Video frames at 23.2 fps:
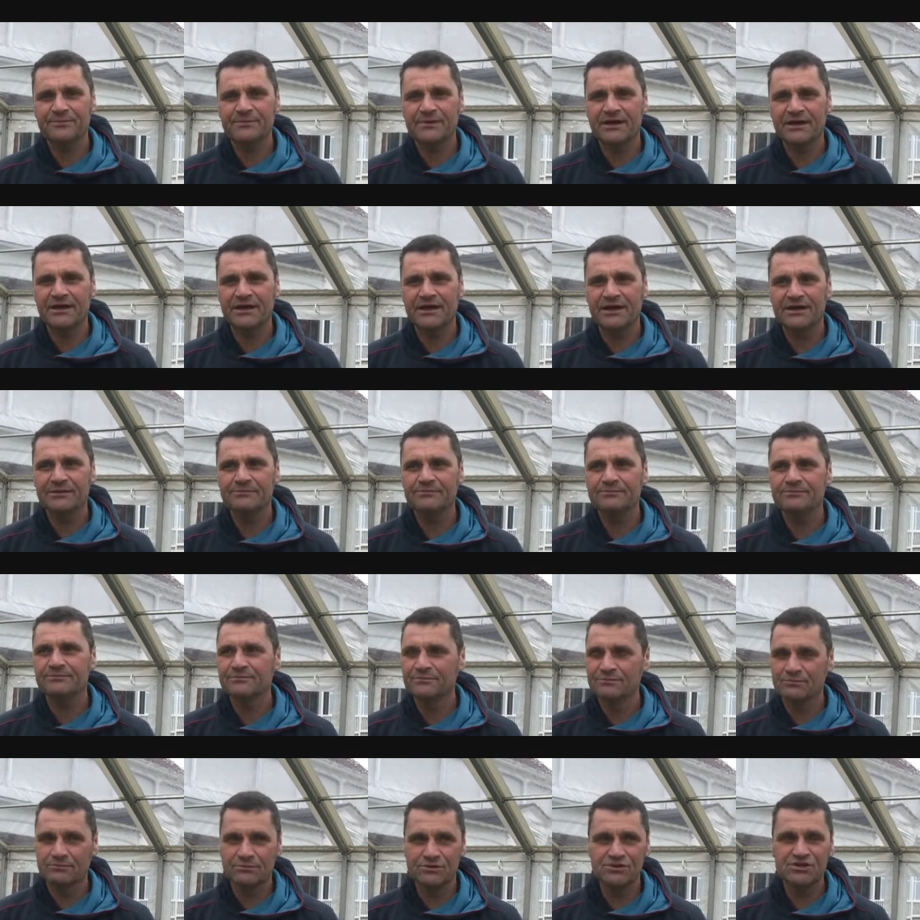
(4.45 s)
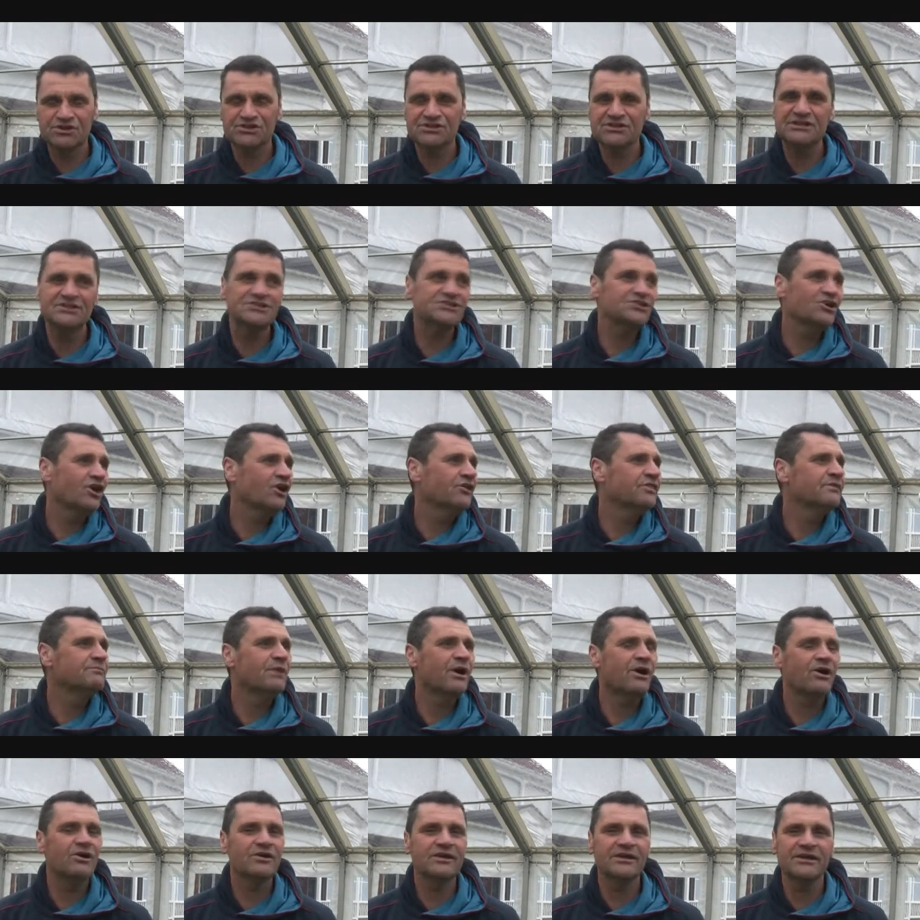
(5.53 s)
Um, we're just inside the
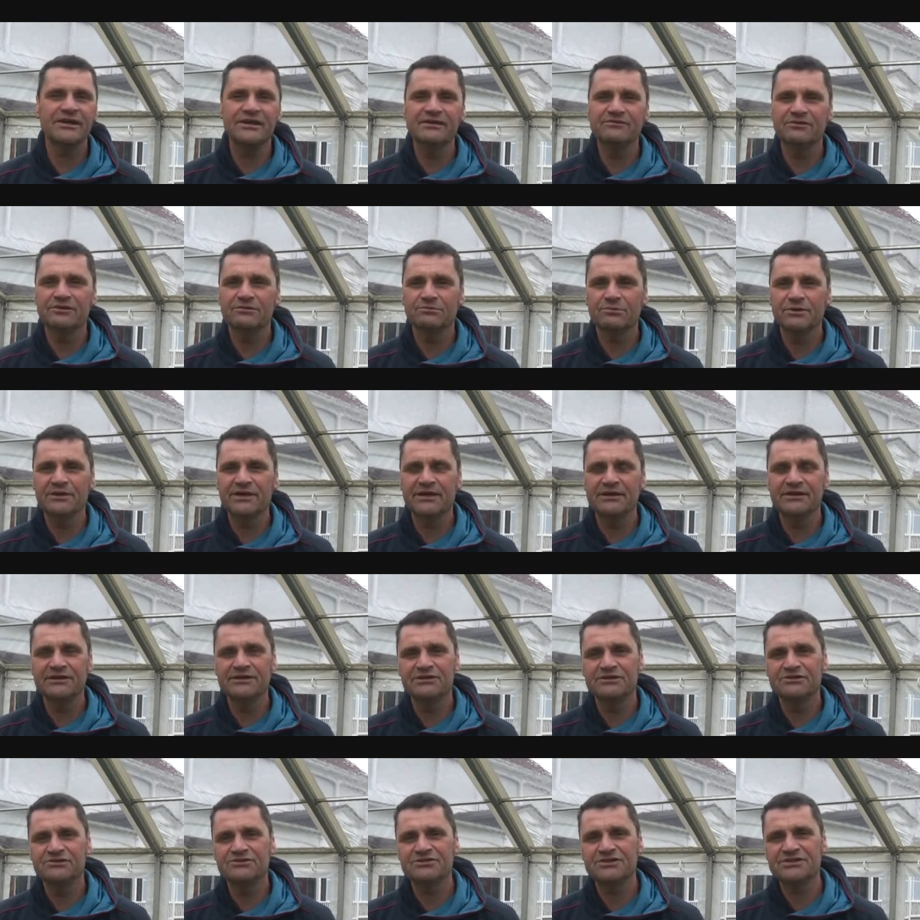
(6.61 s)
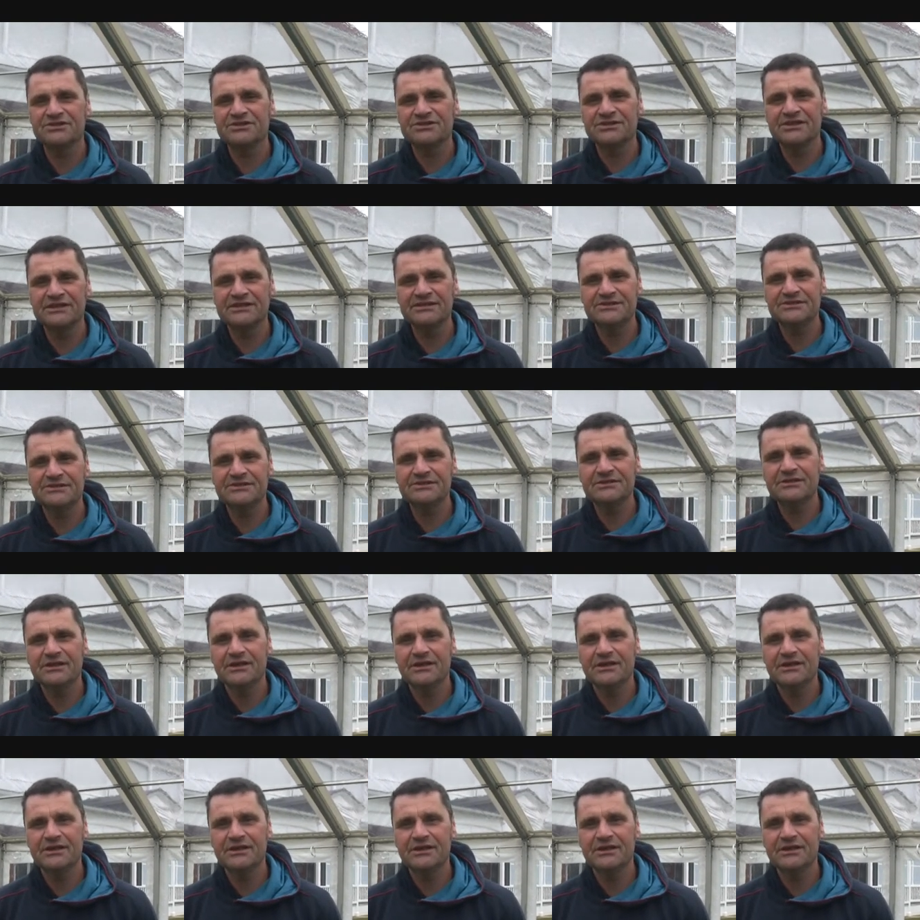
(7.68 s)
marquee that we're going to use this season.